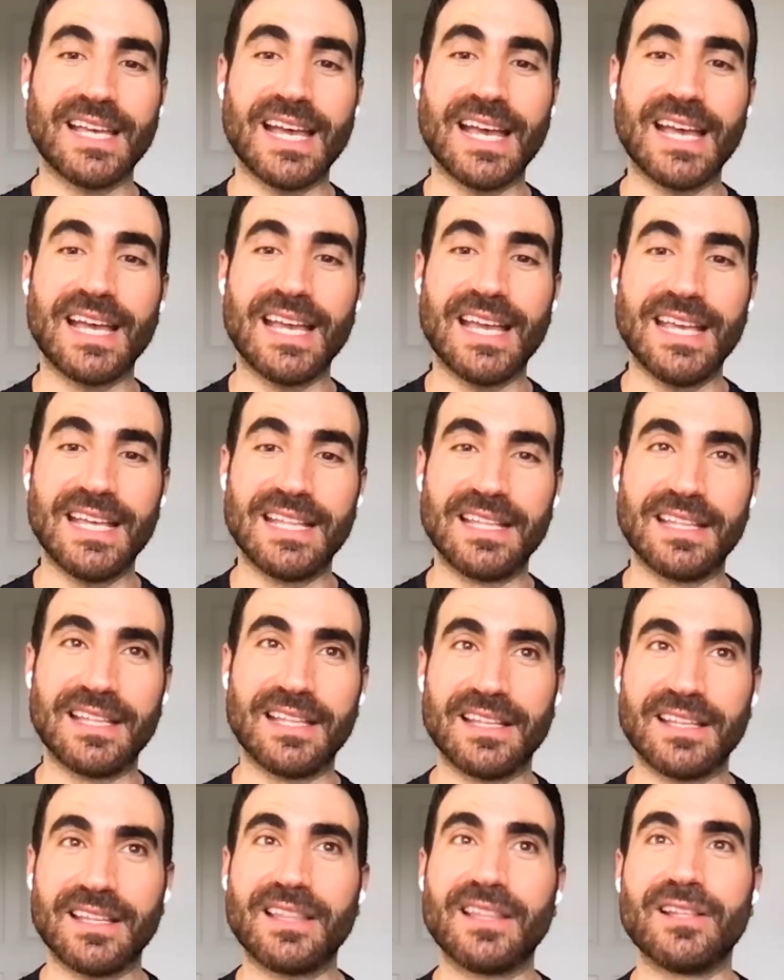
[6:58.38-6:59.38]
get
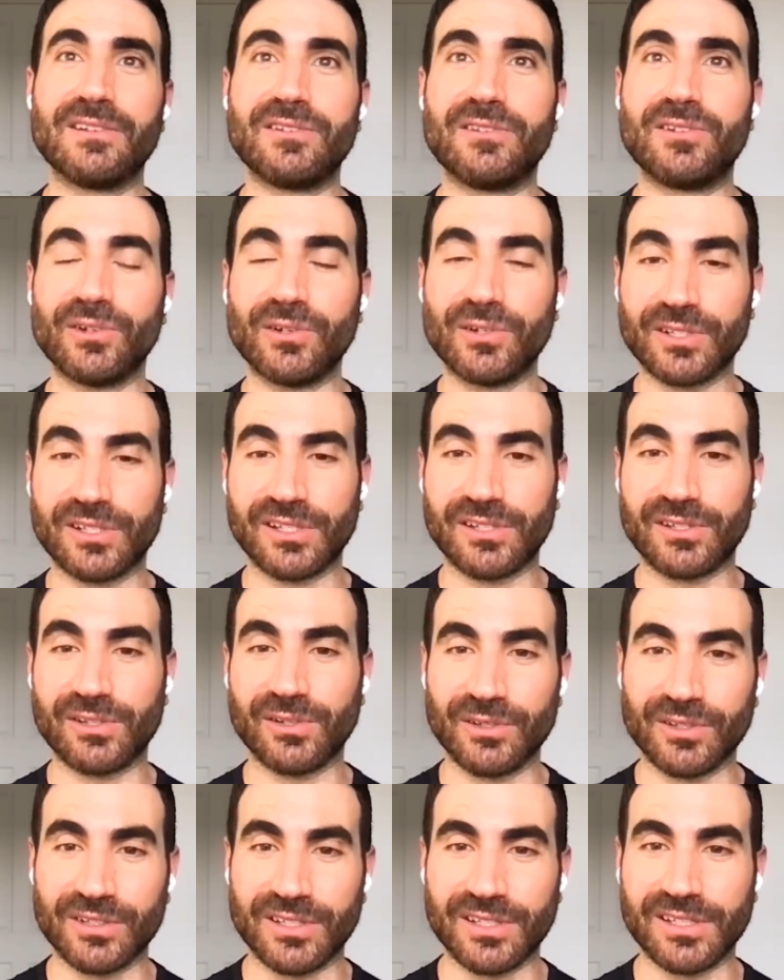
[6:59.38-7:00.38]
in the door to
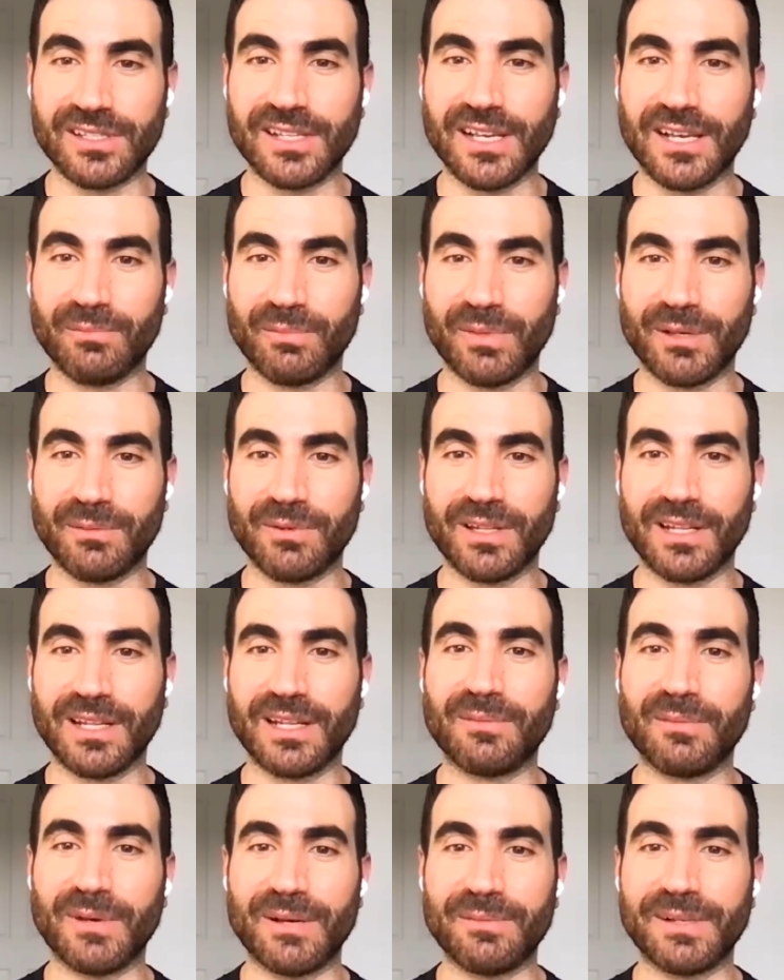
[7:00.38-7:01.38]
talk to certain people that
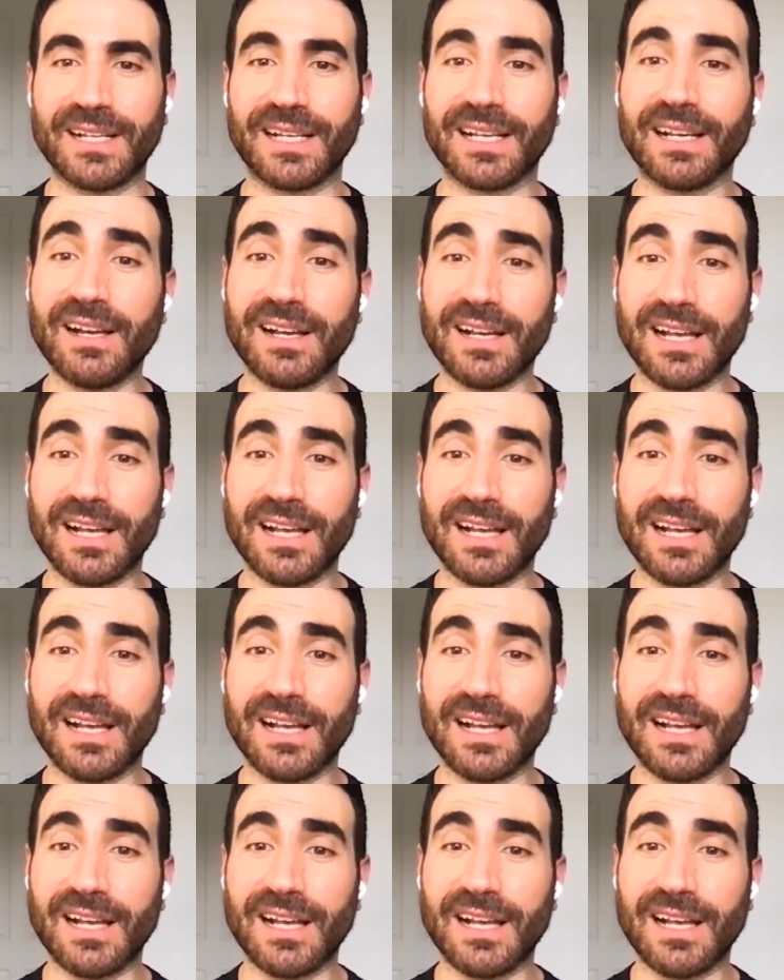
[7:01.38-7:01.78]
I might be like, oh,